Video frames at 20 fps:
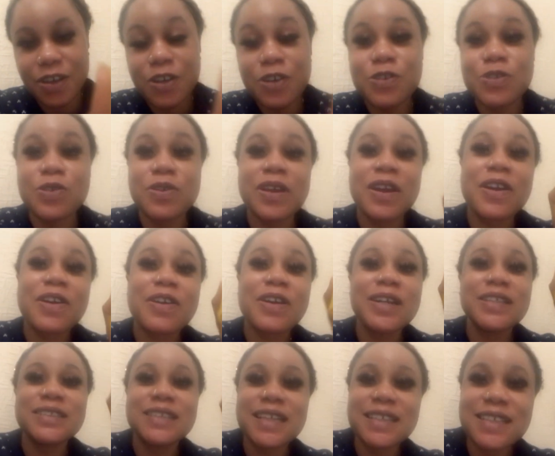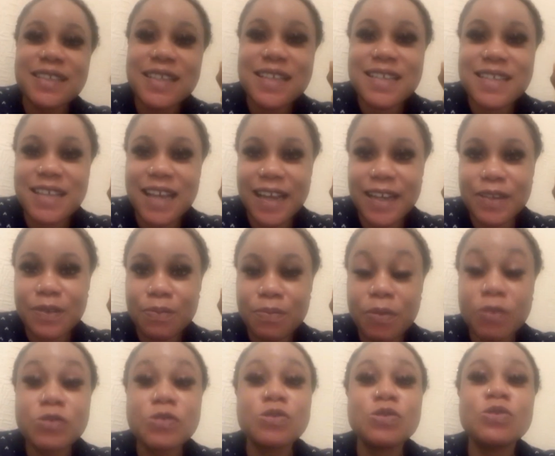so the crested it inside the
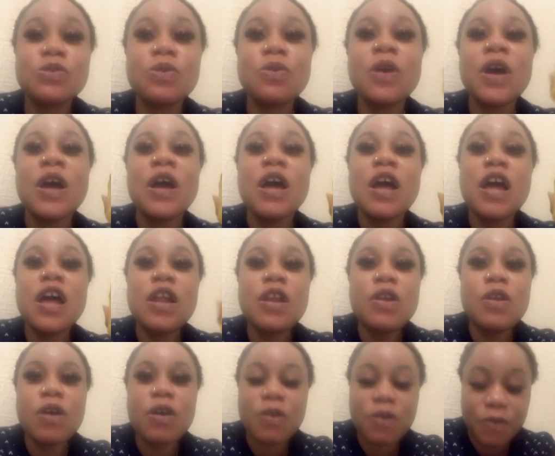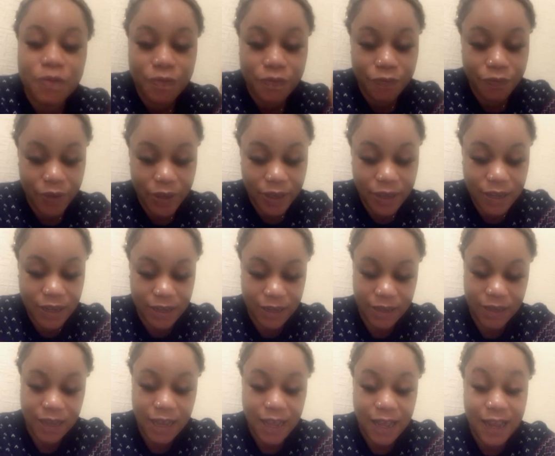bottle so a lot of fake
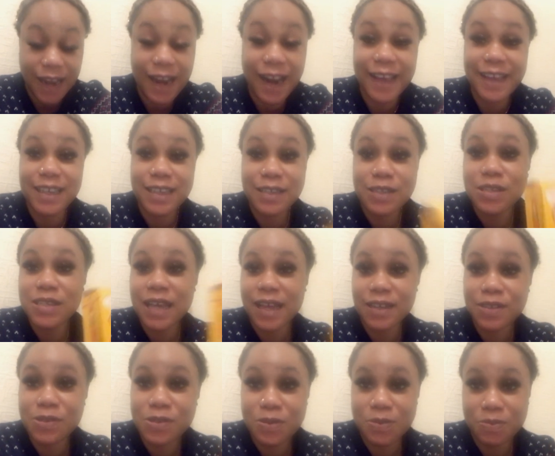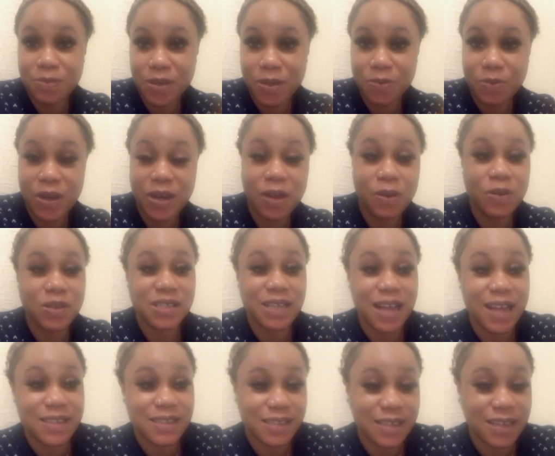like he said to me when i was
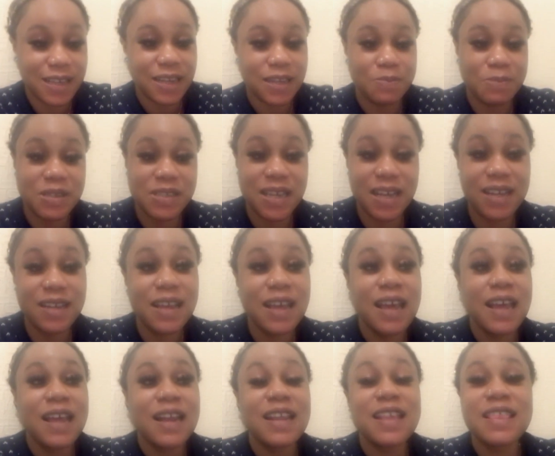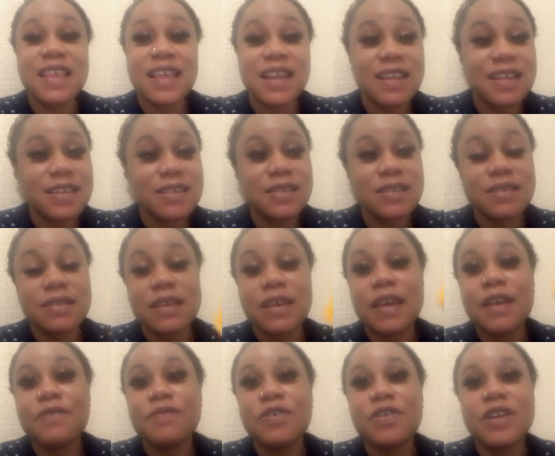asking he said the thing is
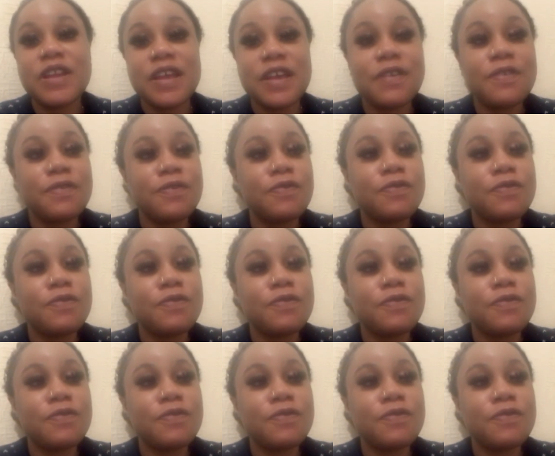even if